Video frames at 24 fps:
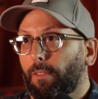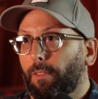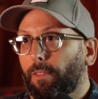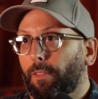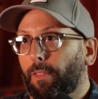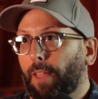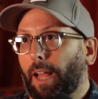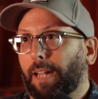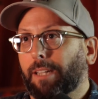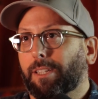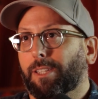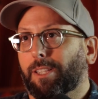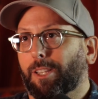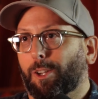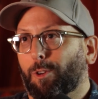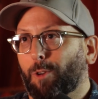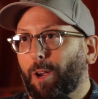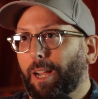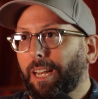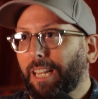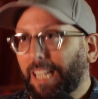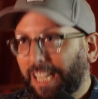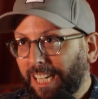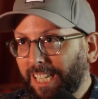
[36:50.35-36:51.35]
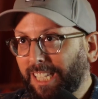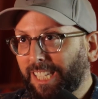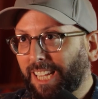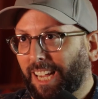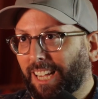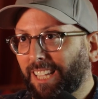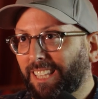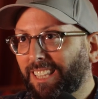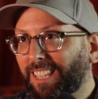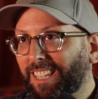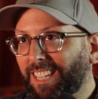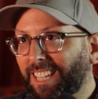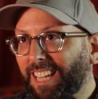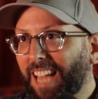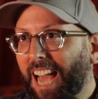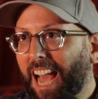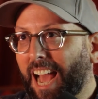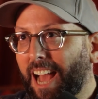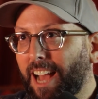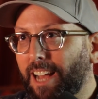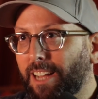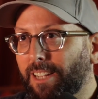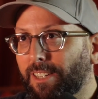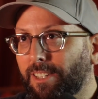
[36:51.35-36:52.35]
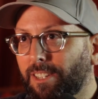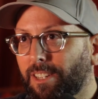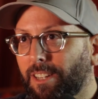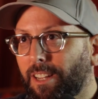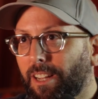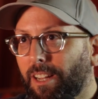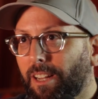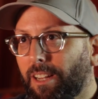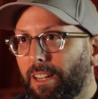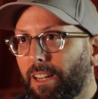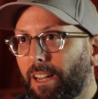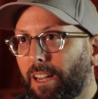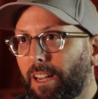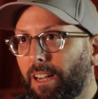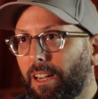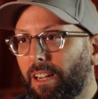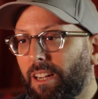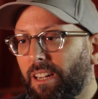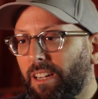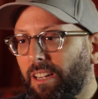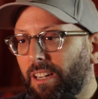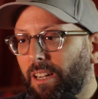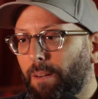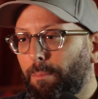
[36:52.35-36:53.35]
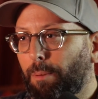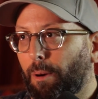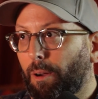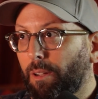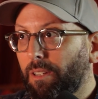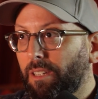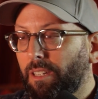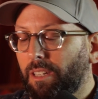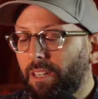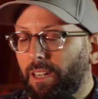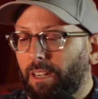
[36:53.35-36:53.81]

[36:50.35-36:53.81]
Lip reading: the great insight that he has about,